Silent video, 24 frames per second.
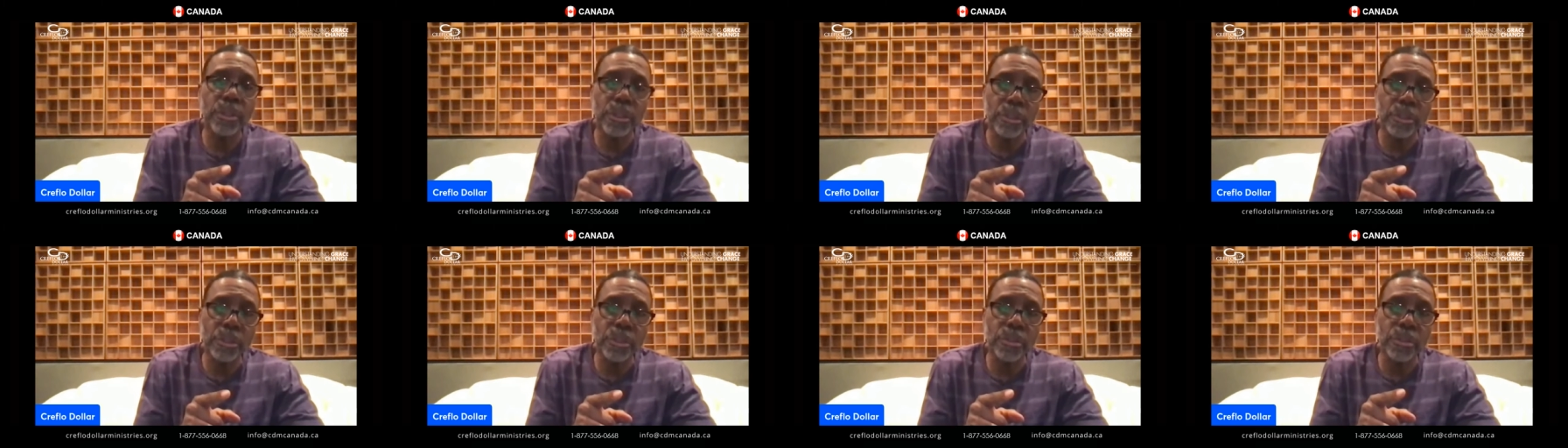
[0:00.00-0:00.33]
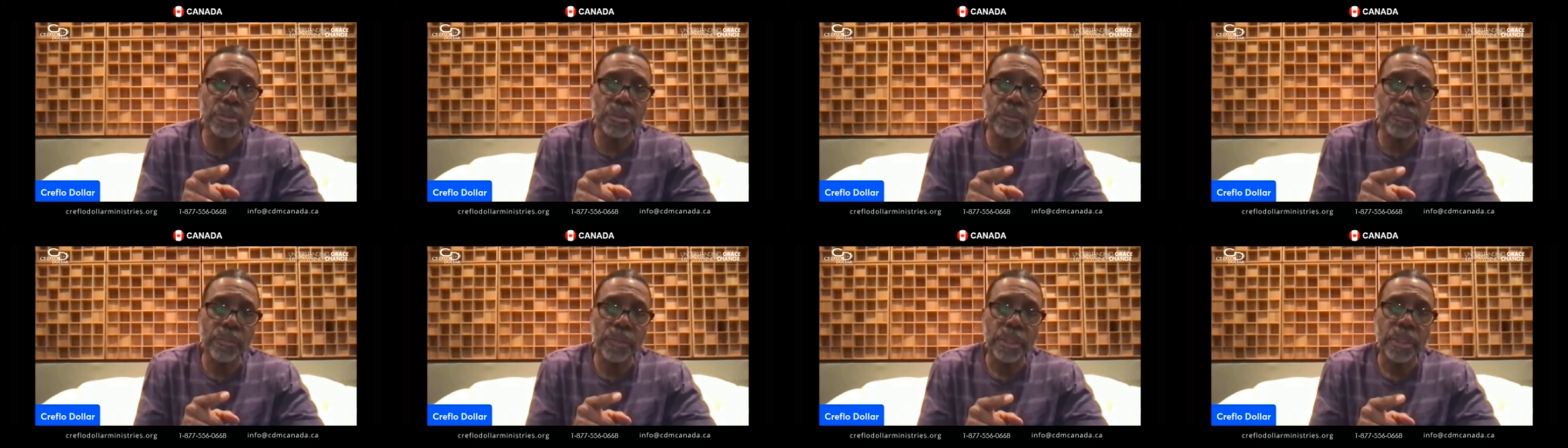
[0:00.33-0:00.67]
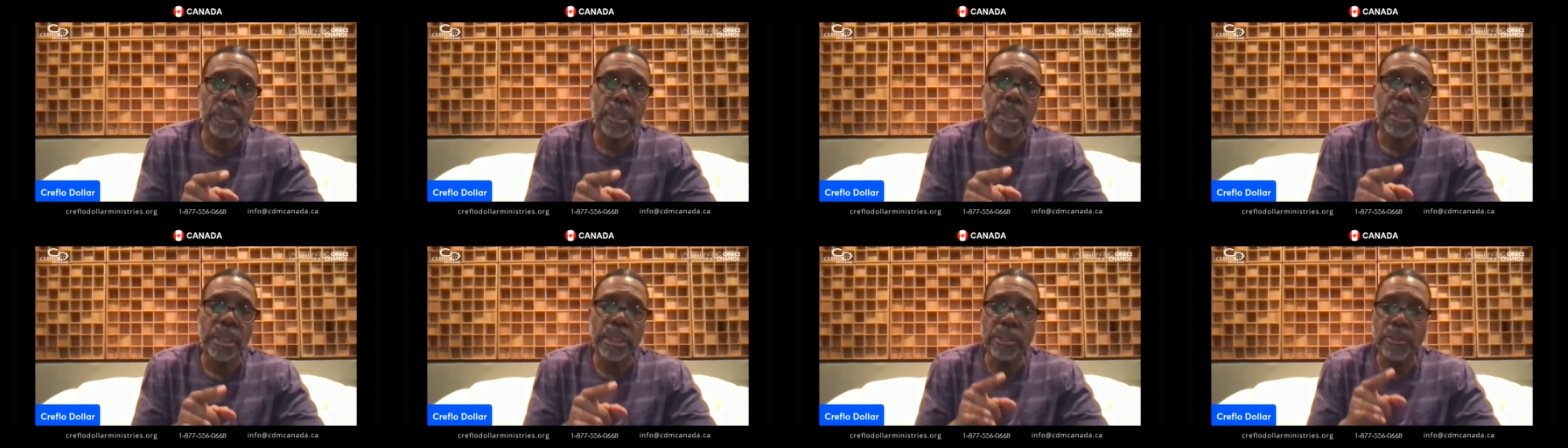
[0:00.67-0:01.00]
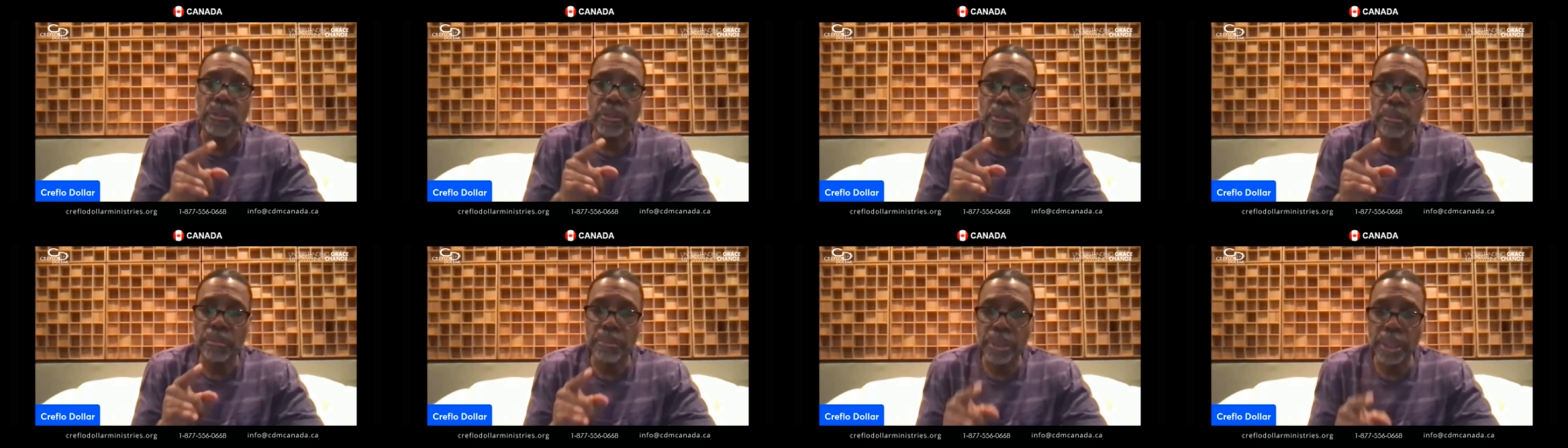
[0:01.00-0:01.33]
you to do
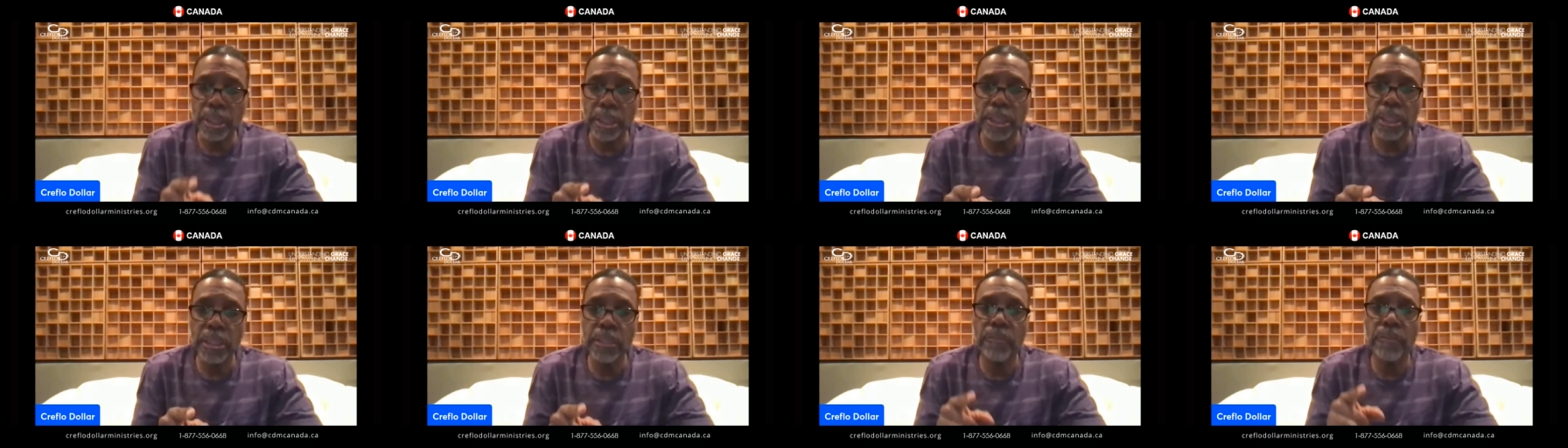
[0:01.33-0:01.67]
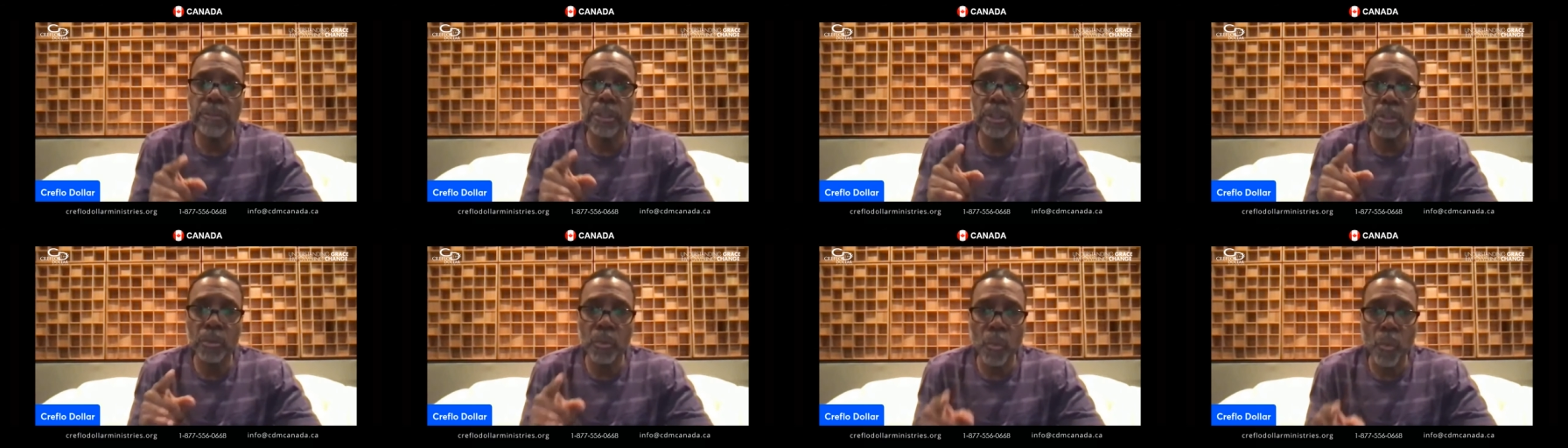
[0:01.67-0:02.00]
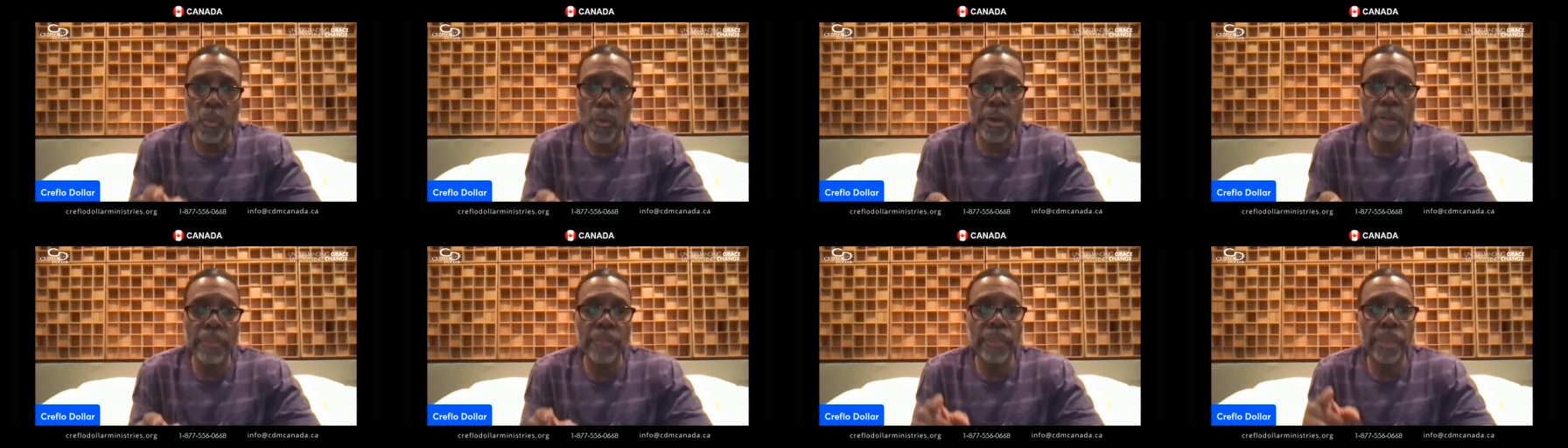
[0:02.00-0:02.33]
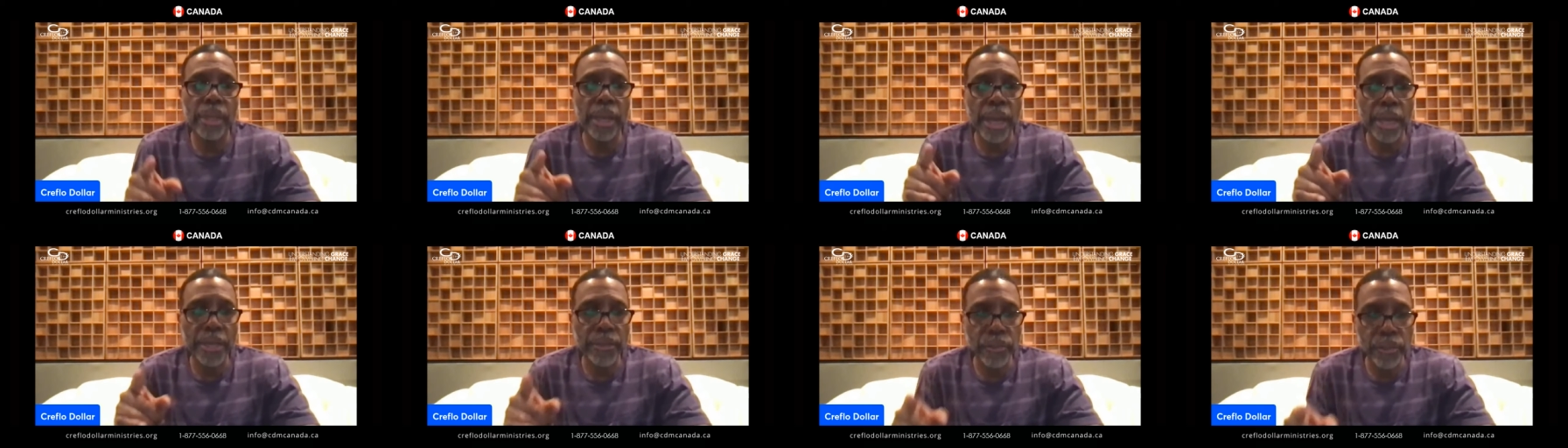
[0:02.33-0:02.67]
is to believe in the one
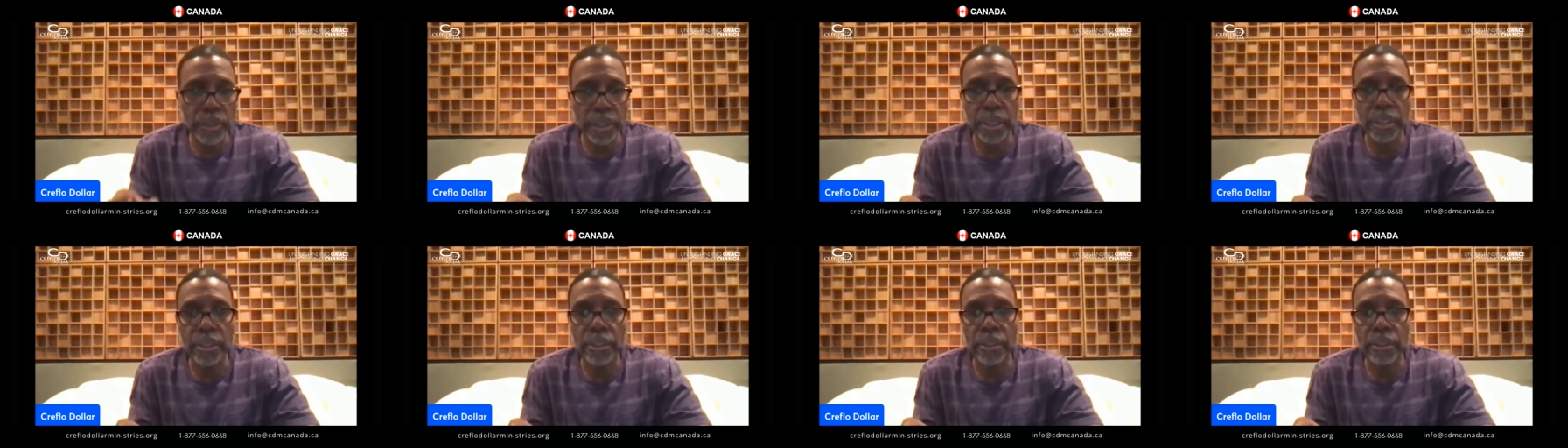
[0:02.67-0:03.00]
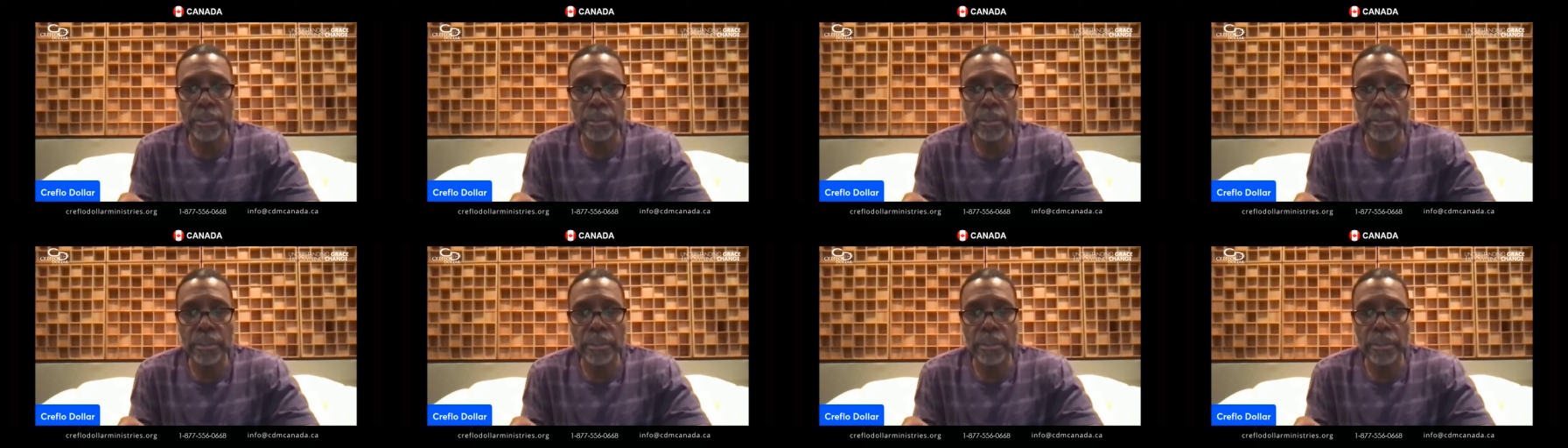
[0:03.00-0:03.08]
that I sent